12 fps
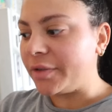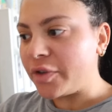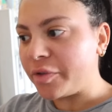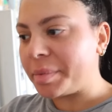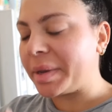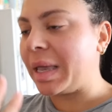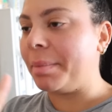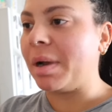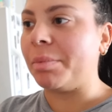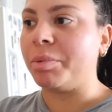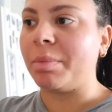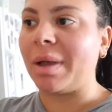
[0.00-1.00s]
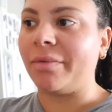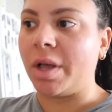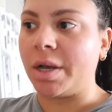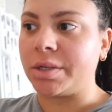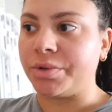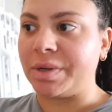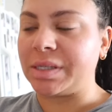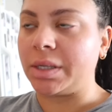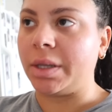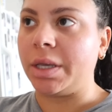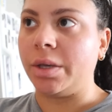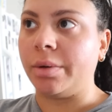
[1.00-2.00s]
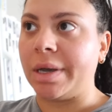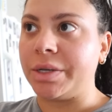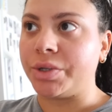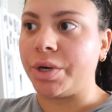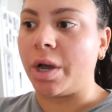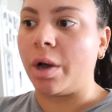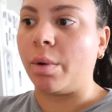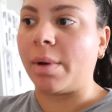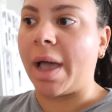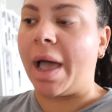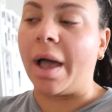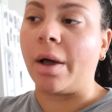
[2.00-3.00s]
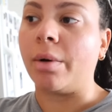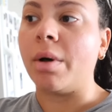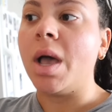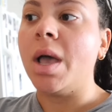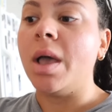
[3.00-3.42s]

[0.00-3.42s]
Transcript: if you've been keeping up with my vlogs recently, you guys know how